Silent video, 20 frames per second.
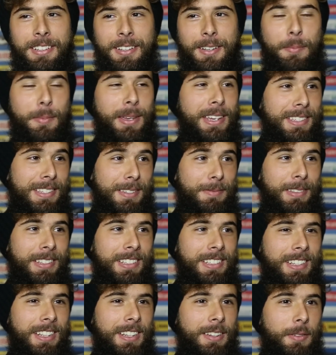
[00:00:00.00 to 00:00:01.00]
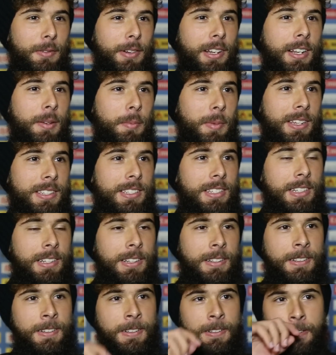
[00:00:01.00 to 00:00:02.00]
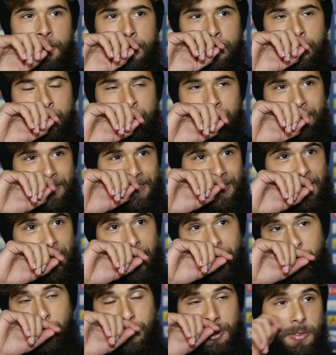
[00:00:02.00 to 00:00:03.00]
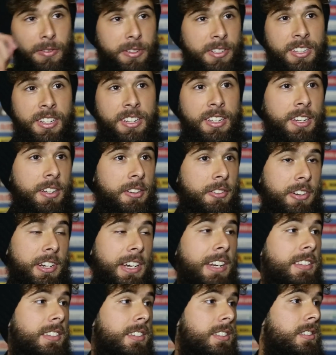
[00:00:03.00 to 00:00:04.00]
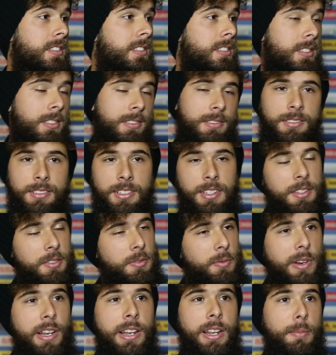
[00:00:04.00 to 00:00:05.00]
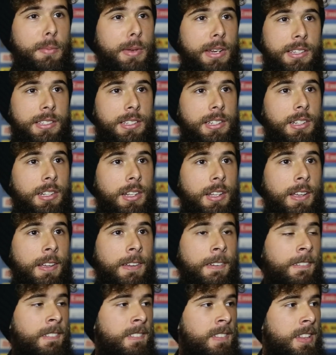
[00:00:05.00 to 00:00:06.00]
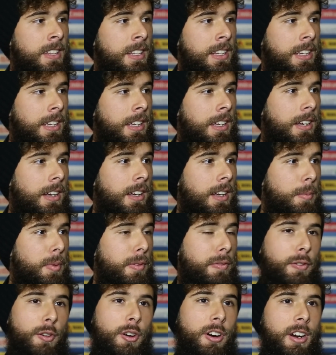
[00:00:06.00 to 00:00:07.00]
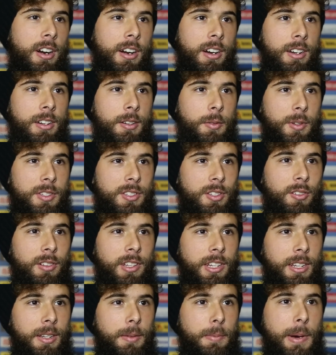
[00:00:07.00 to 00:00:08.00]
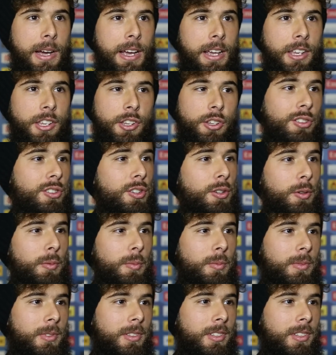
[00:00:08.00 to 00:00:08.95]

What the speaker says: Amazing, man. Really amazing. The atmosphere the King creates is really amazing. Before was only by YouTube,